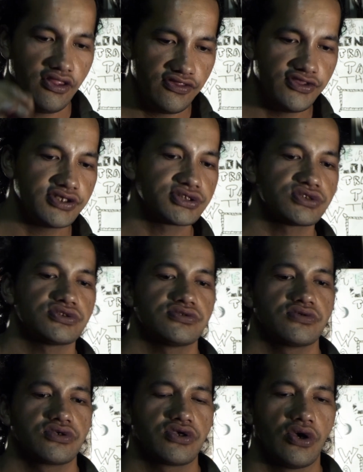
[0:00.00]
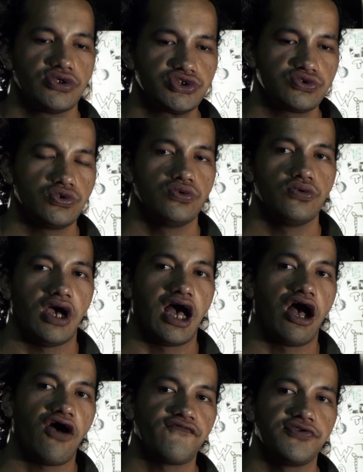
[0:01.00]
this goes to
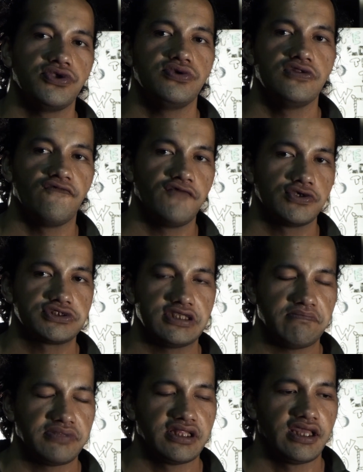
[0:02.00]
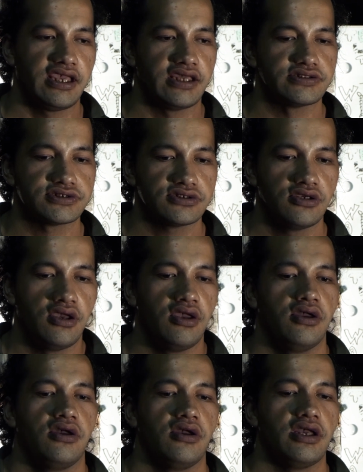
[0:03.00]
after university plans.
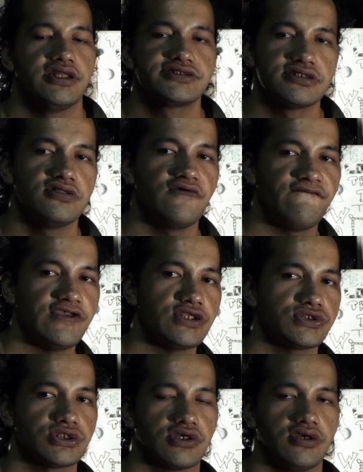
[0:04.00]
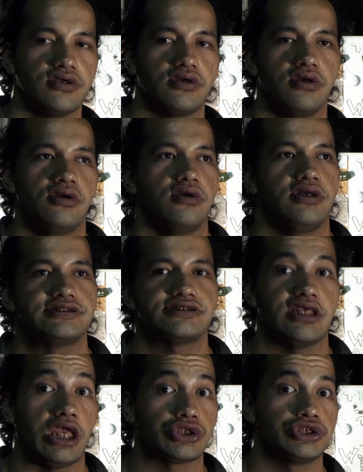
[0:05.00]
It's an adventure.
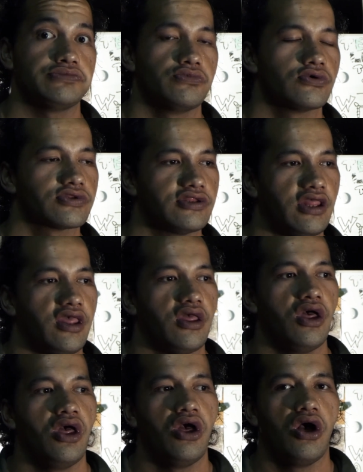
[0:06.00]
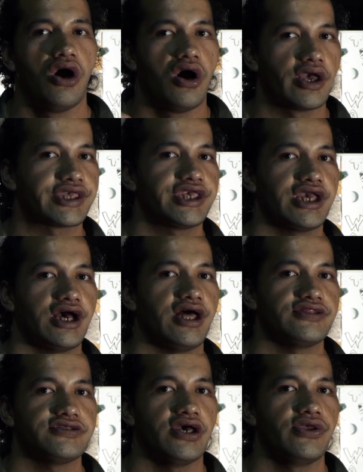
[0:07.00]
It's actually more than that. I
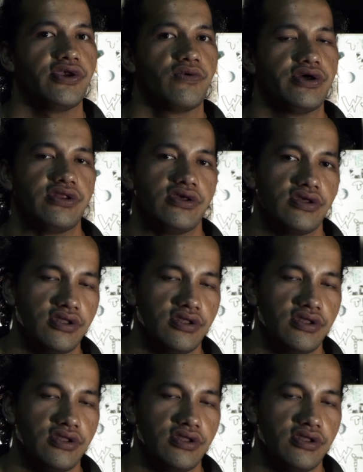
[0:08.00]
can't tell you it.